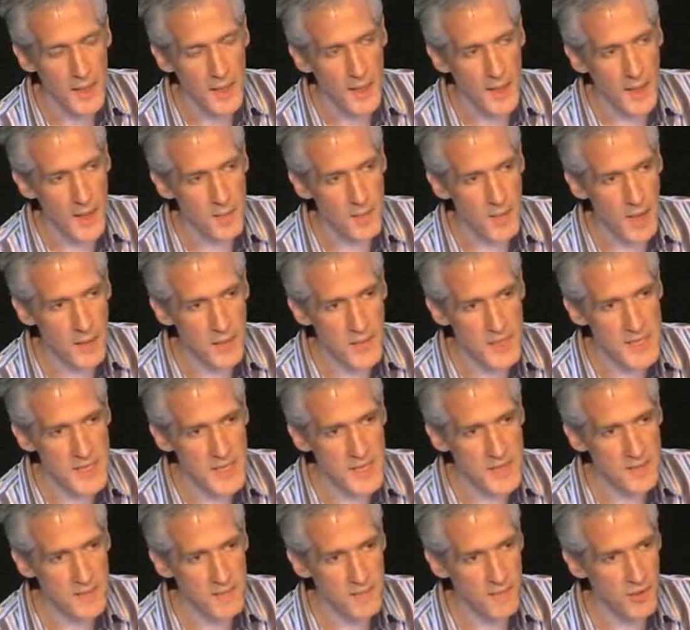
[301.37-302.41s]
Um, and we
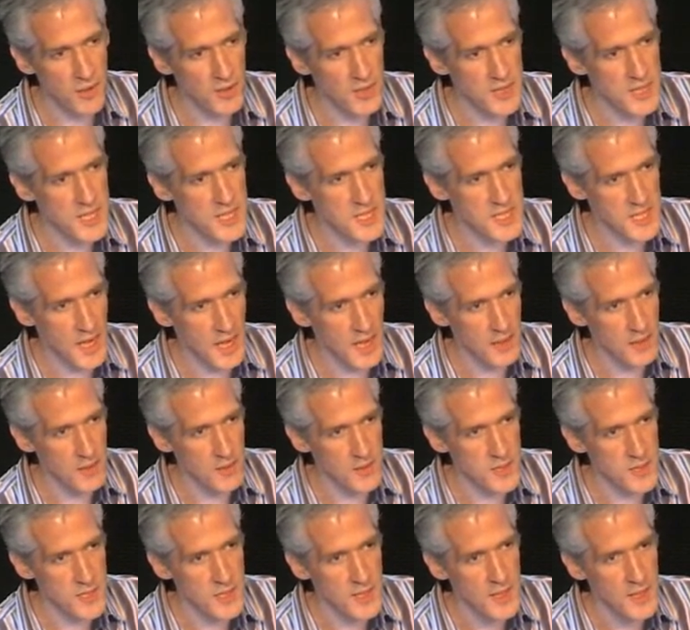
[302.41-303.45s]
tend to fall into
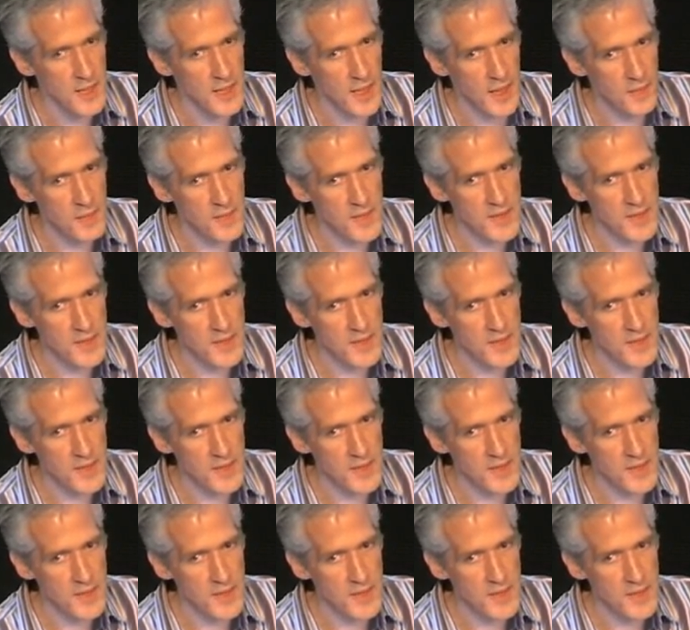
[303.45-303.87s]
silos and we